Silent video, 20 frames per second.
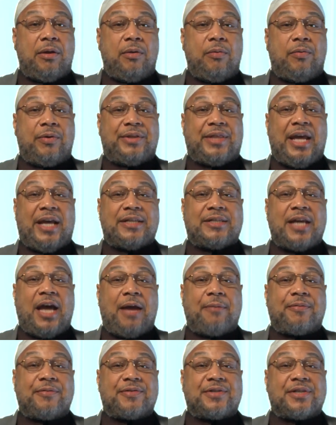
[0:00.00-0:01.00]
With that
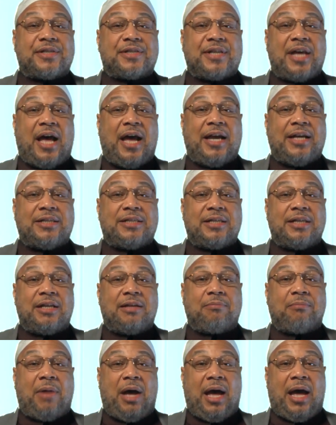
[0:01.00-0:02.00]
type of society
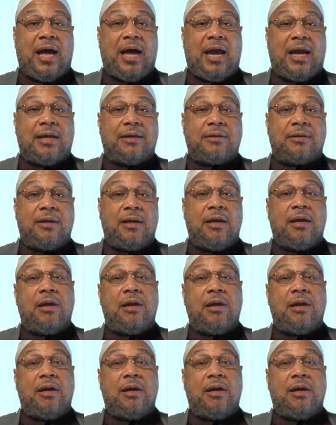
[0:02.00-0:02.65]
in mind,